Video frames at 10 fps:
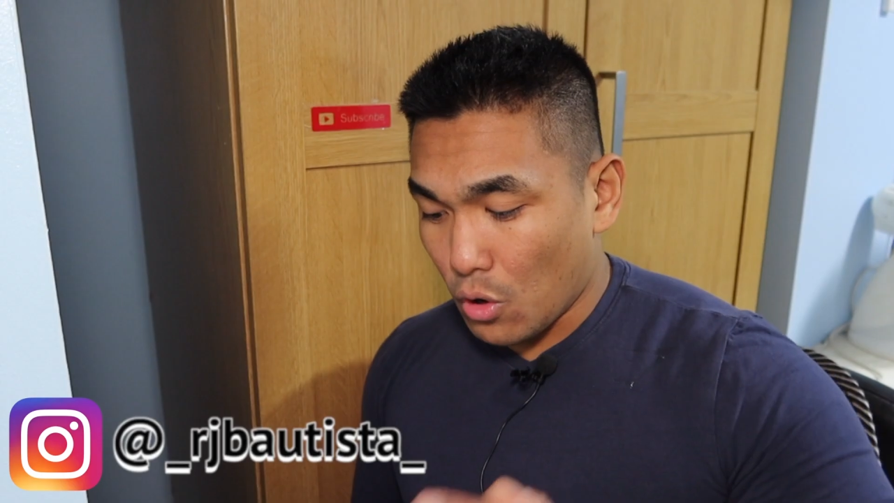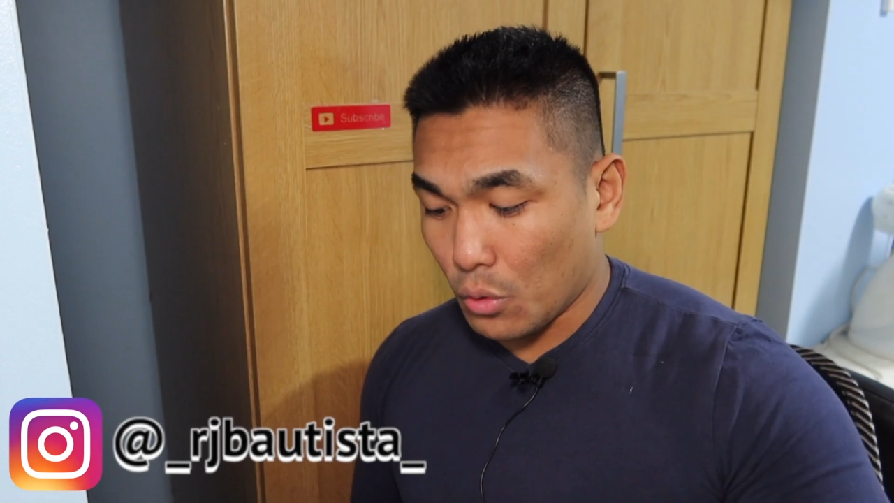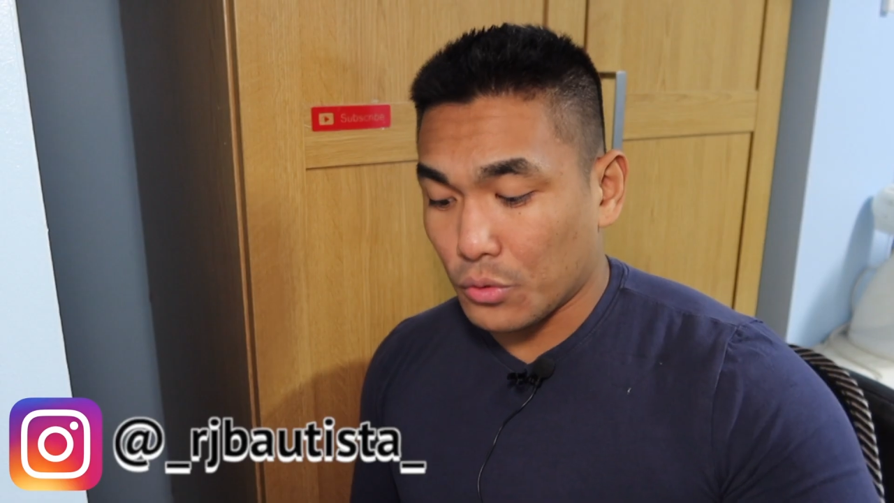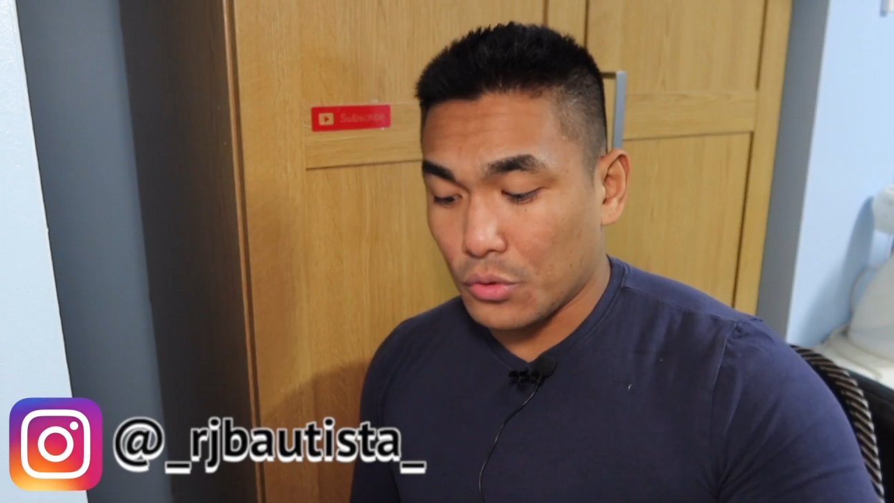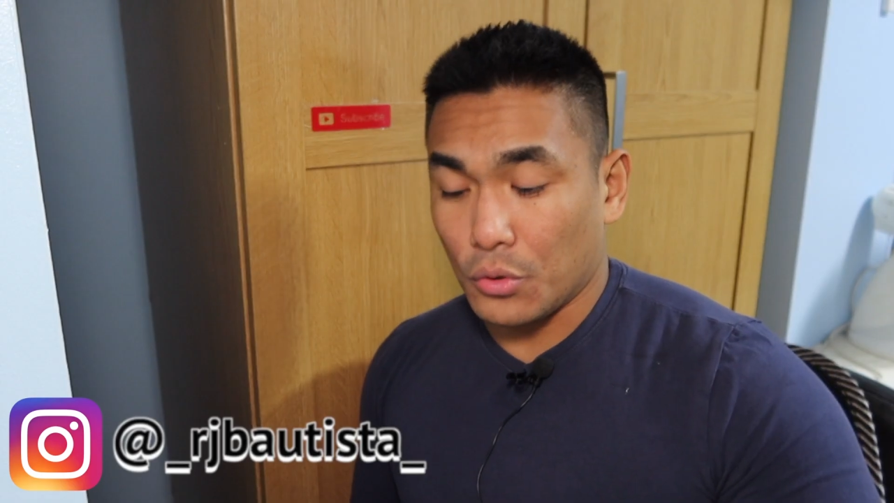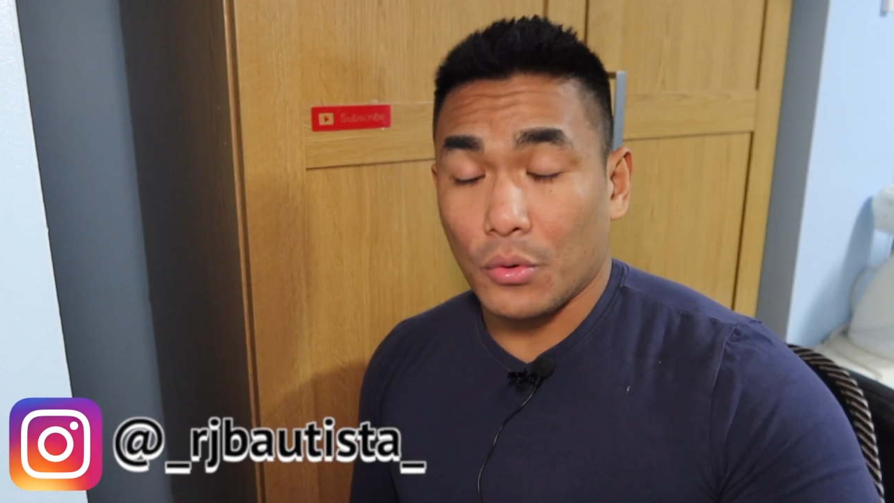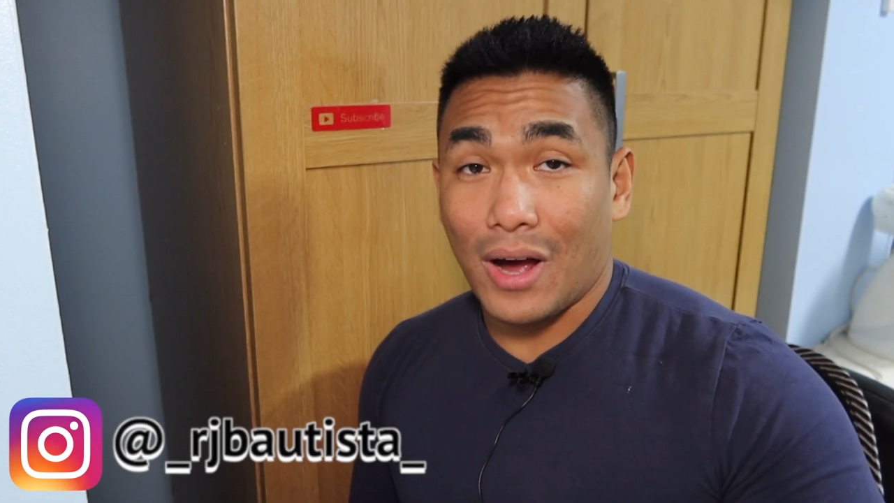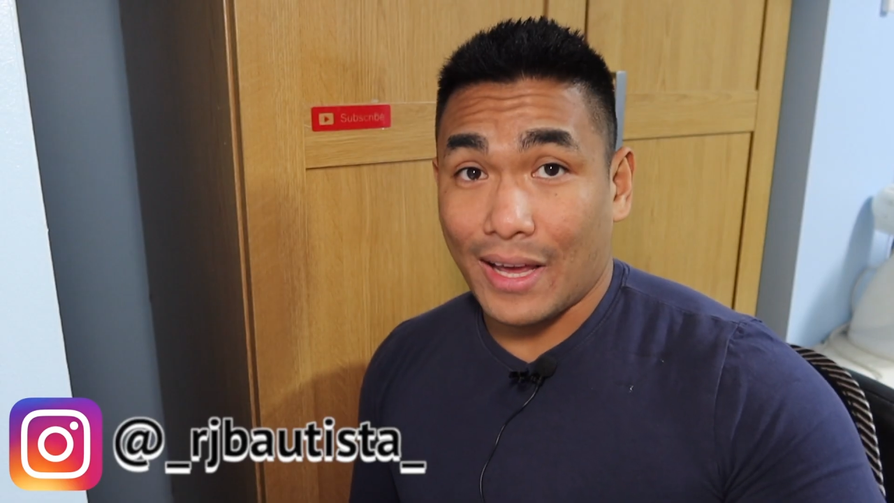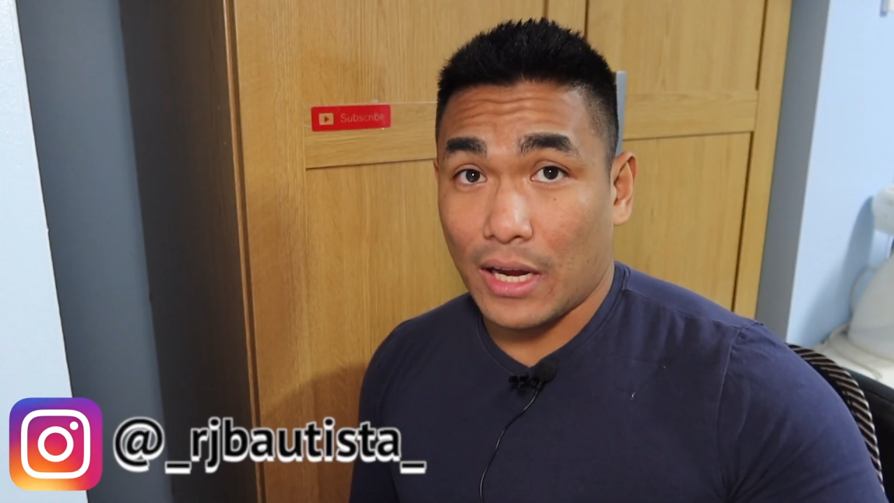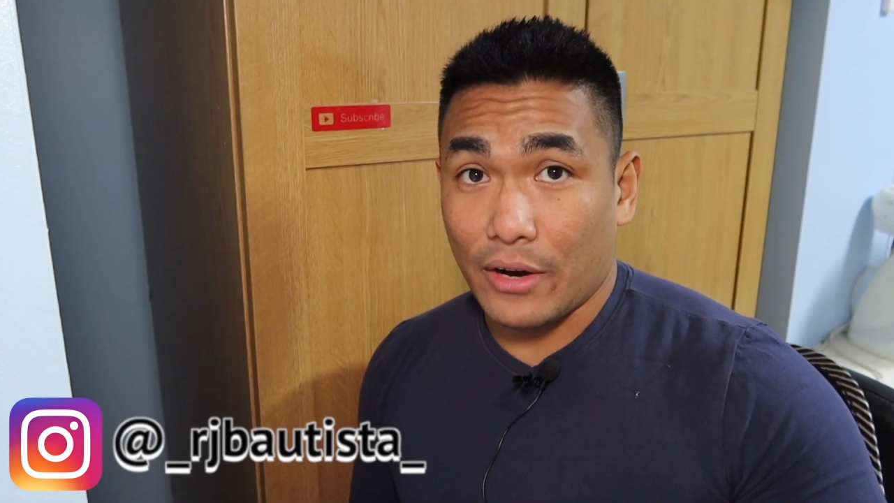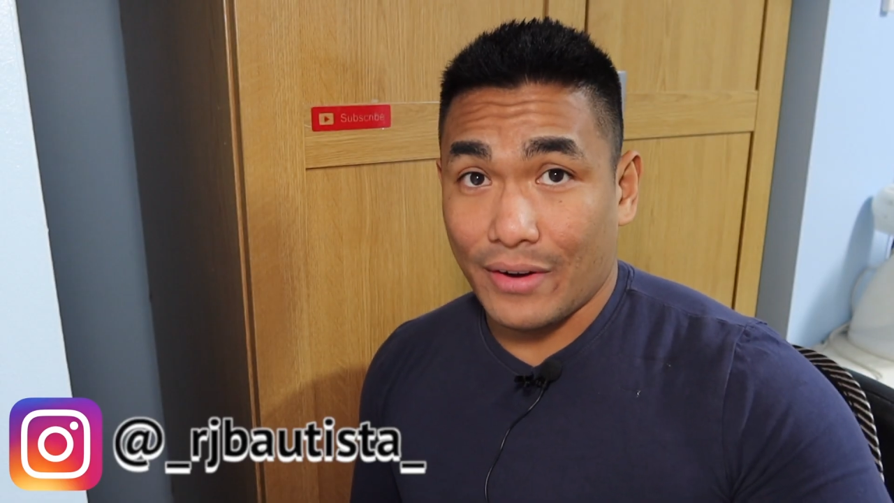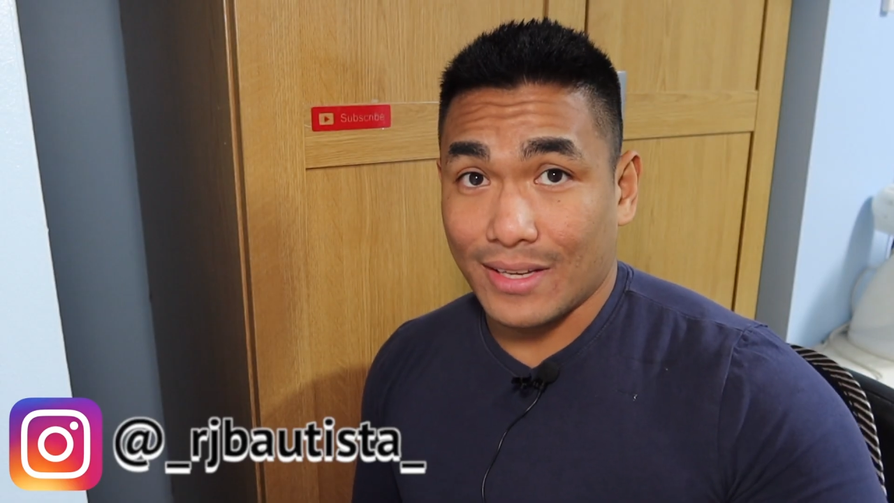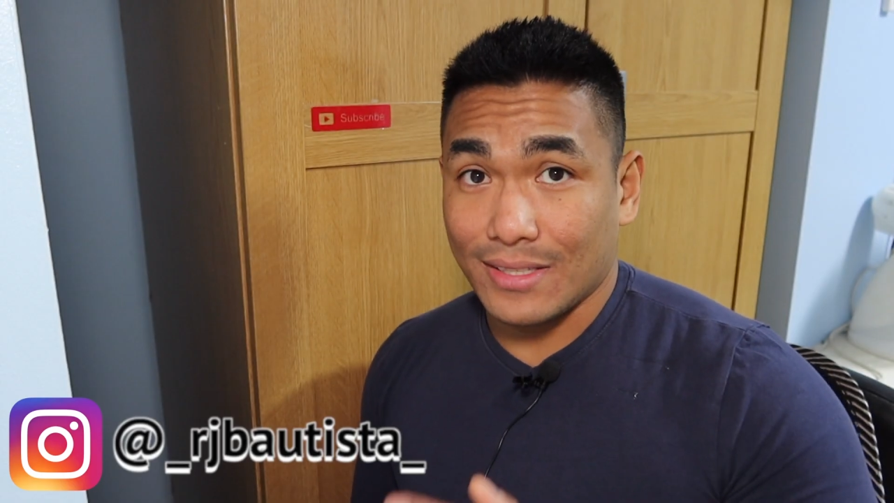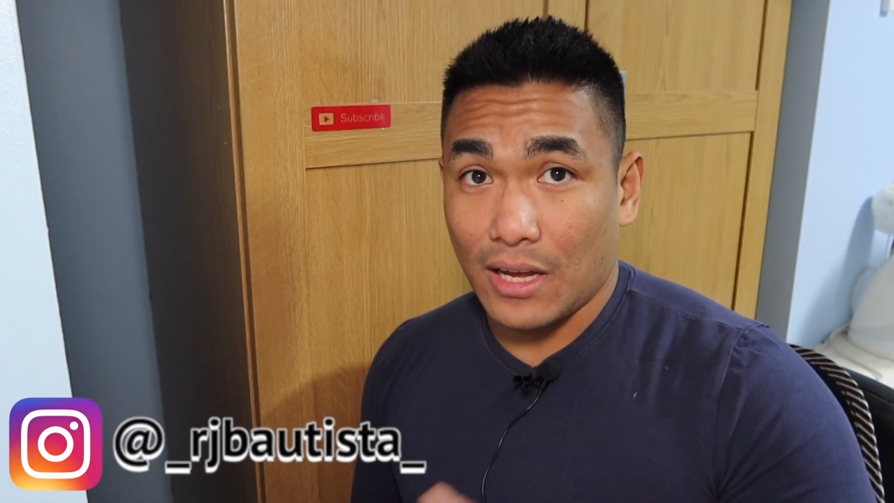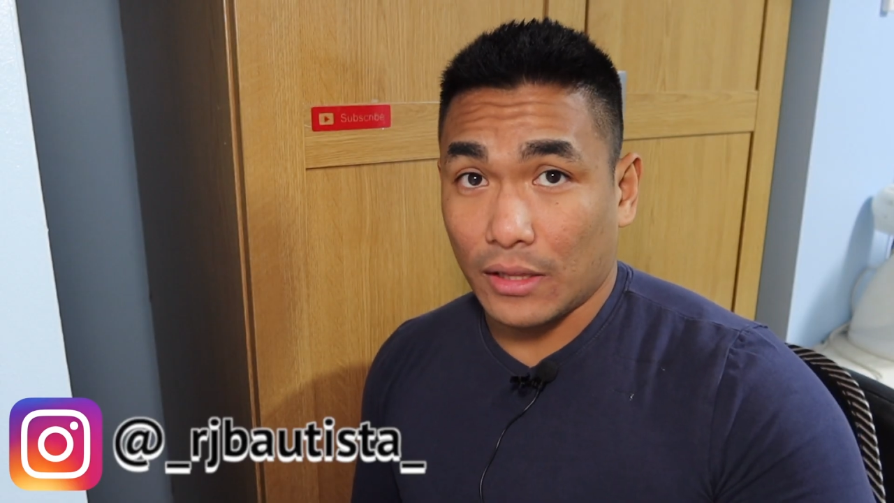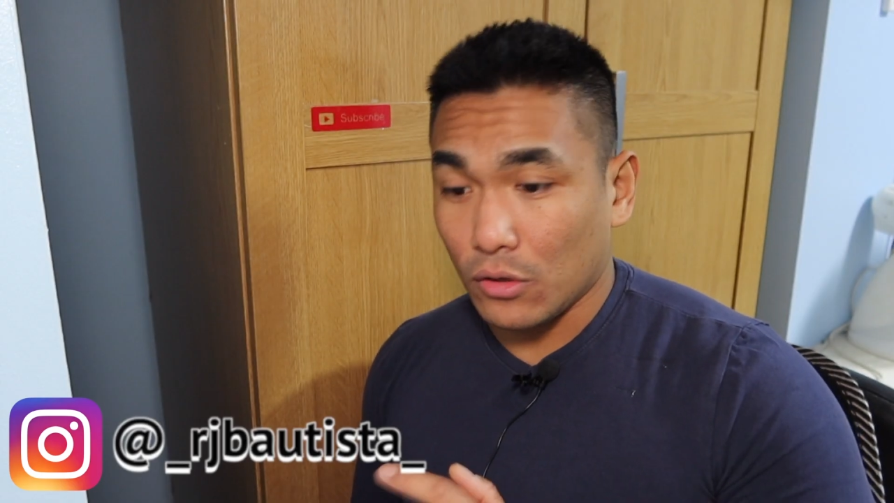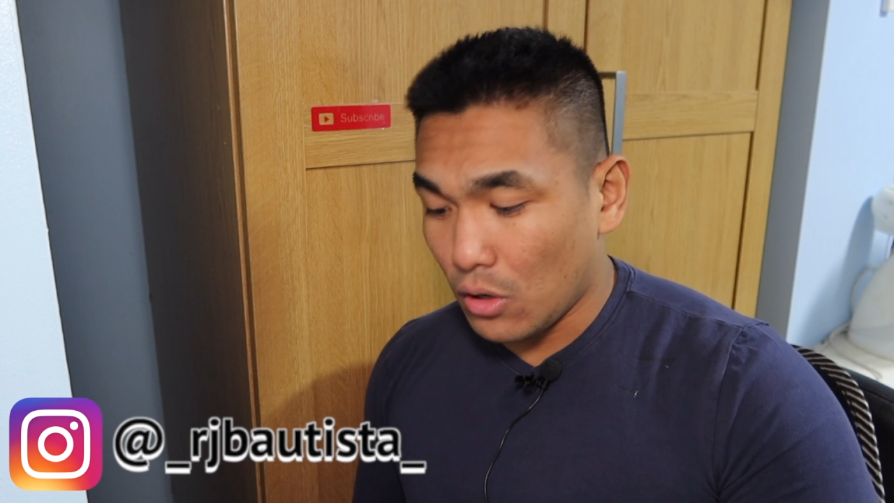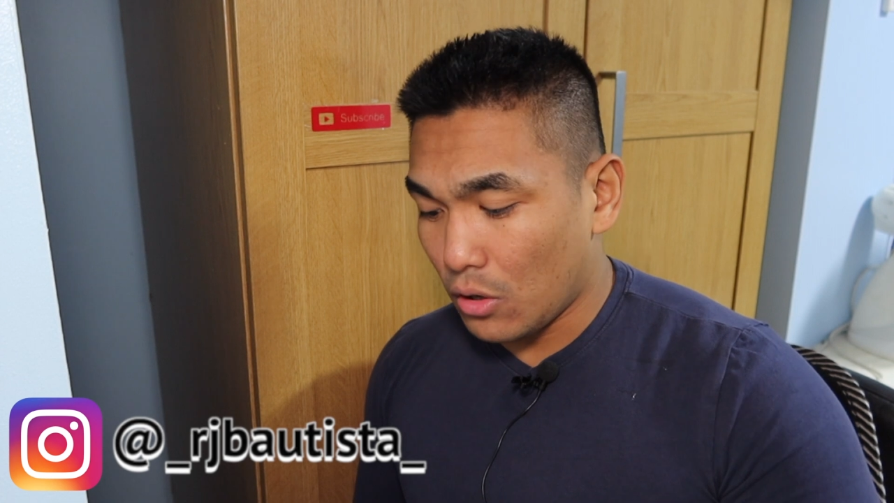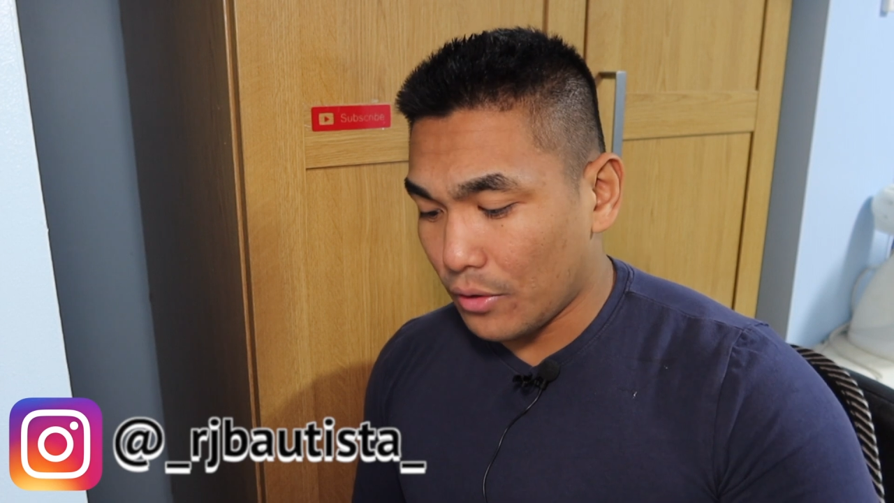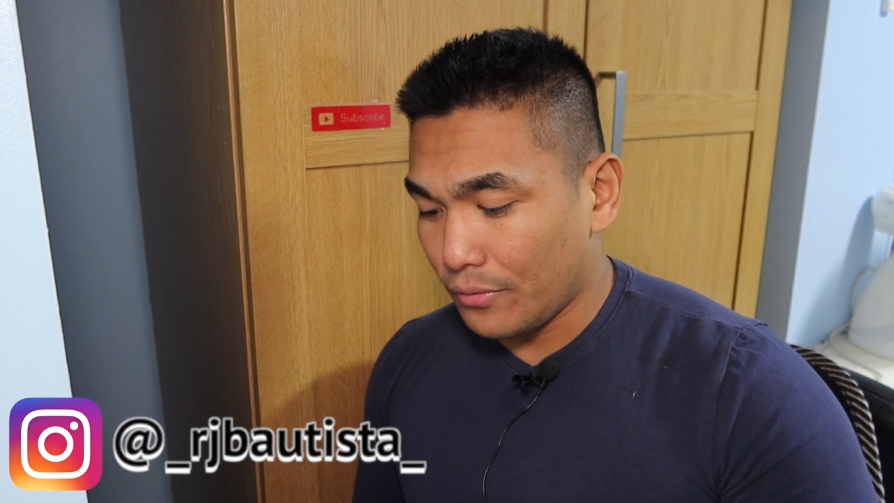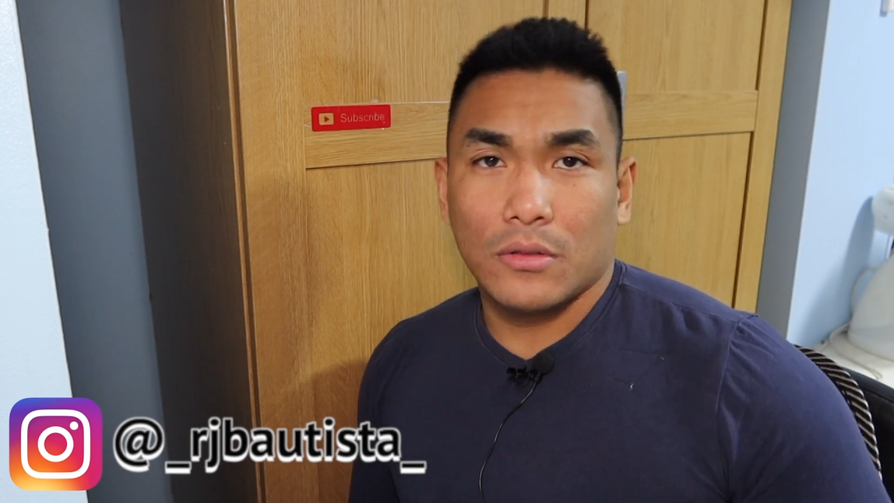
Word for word: go to irs.gov,